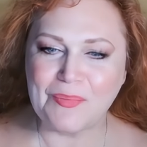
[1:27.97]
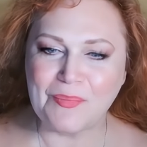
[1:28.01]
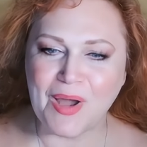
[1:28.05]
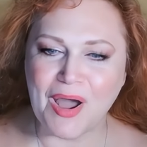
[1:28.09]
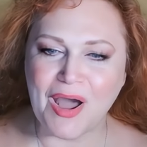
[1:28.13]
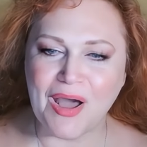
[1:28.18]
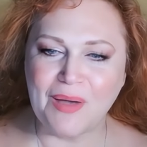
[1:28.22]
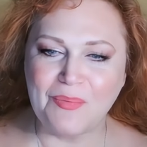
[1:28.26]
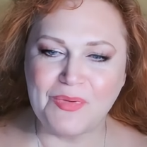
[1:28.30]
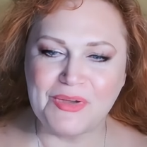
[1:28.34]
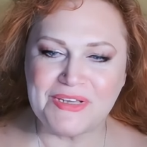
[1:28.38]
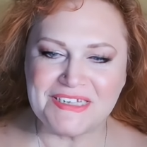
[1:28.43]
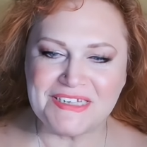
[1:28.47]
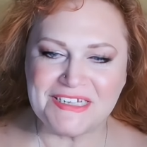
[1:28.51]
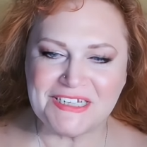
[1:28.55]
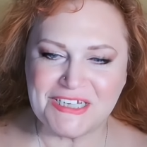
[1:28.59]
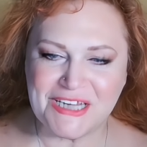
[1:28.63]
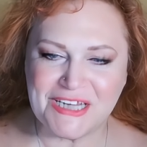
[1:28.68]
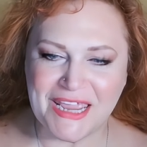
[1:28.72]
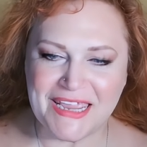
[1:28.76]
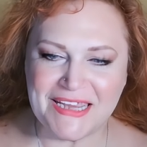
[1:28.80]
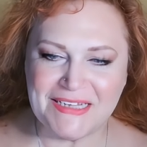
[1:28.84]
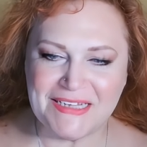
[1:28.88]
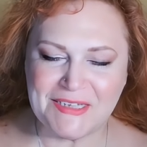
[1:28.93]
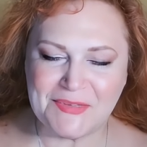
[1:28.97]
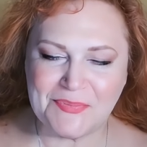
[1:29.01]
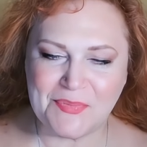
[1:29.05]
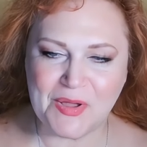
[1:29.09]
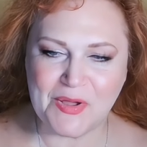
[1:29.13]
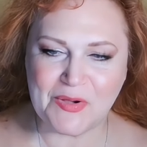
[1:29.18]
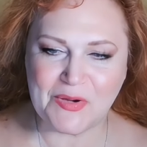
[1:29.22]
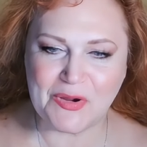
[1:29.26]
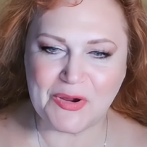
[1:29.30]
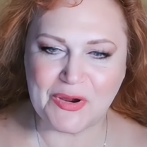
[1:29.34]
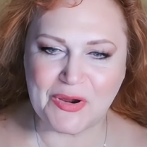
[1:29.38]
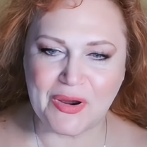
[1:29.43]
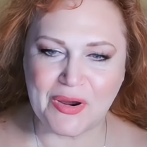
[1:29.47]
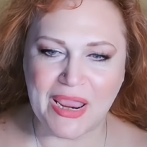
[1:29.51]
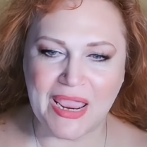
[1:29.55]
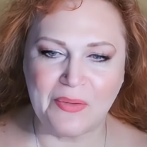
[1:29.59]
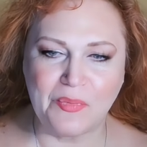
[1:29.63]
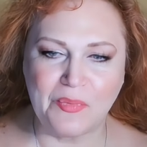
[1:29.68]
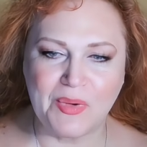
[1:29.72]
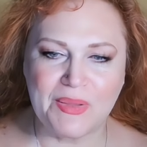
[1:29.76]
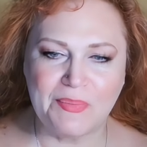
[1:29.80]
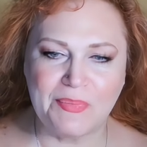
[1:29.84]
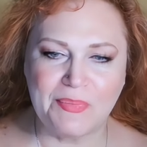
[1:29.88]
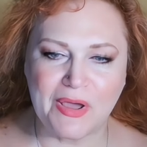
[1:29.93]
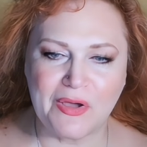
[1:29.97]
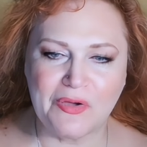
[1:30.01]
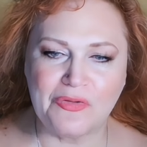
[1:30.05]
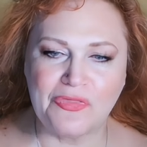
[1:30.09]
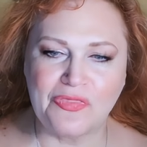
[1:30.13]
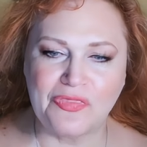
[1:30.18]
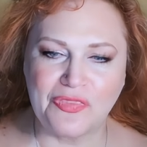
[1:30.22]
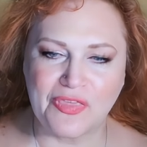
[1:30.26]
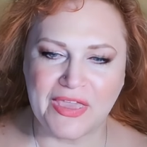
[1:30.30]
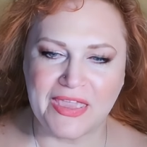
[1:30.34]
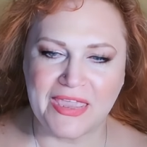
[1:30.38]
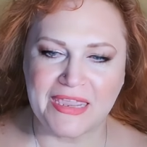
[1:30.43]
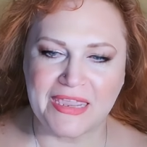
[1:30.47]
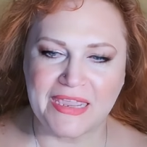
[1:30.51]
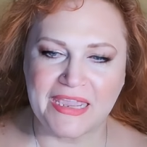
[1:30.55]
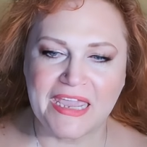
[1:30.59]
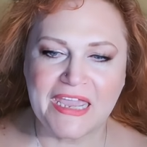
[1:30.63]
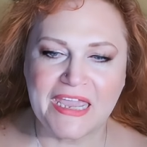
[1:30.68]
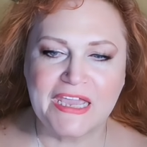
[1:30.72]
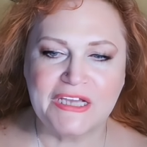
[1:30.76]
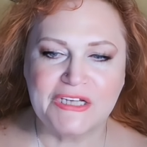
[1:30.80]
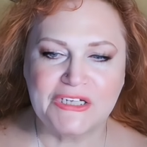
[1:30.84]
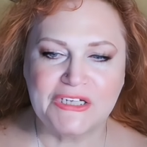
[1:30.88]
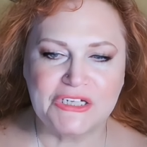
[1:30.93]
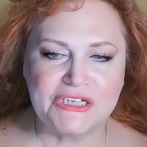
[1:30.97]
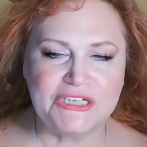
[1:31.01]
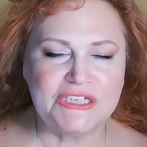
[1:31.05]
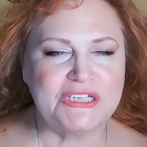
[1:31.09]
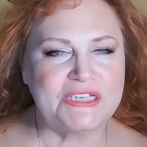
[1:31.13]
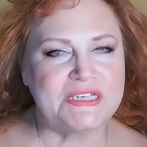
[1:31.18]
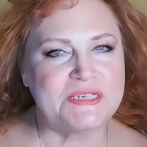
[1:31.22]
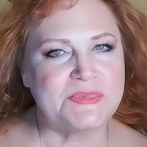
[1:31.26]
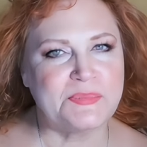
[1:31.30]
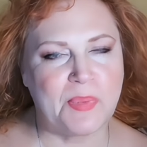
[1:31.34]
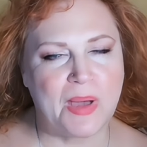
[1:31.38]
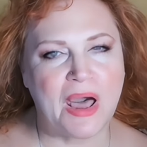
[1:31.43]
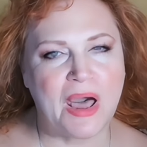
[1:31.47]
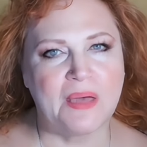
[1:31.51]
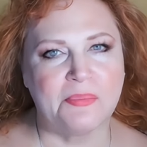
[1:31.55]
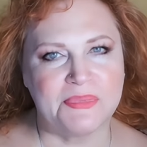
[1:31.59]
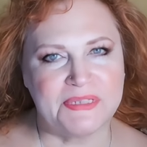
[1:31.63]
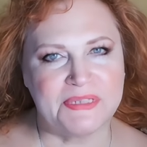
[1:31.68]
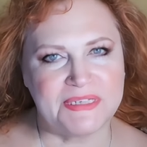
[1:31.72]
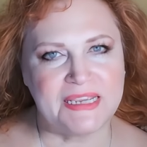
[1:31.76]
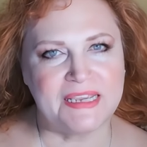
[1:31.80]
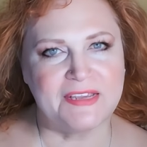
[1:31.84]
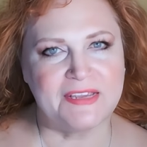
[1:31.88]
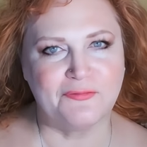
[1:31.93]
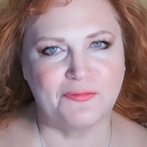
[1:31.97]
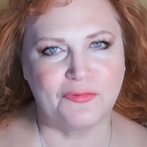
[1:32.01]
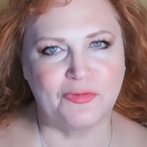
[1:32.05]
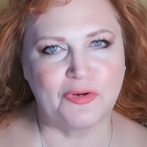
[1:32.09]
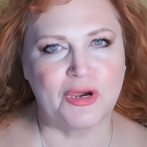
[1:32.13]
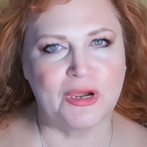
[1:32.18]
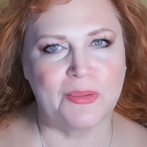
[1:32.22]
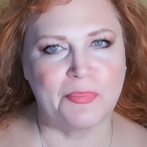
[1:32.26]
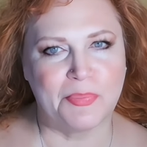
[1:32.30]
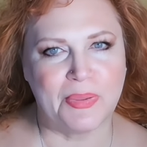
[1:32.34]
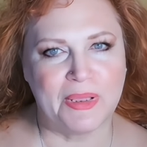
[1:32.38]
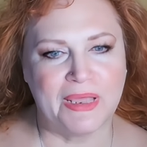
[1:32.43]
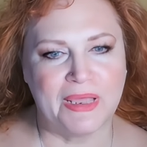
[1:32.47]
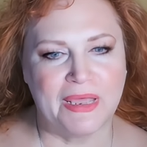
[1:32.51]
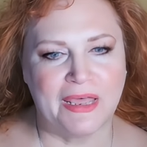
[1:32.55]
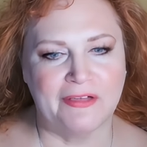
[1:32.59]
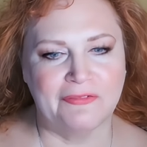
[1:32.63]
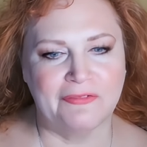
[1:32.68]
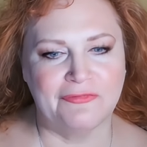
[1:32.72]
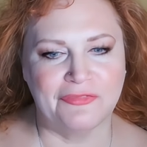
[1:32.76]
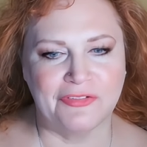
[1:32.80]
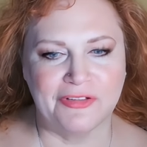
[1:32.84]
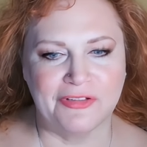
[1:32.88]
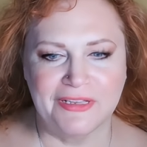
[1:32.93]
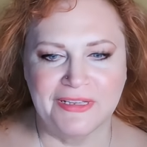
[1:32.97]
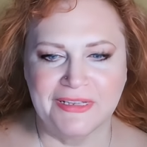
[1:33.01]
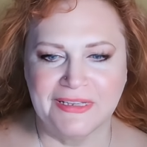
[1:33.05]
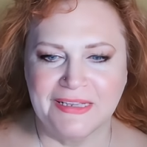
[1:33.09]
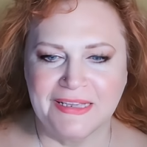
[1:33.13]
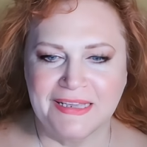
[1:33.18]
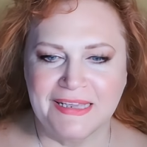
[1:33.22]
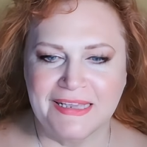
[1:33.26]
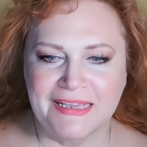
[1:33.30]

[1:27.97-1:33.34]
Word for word: Her mom was a chain smoker, and we both think she just popped in for a puff.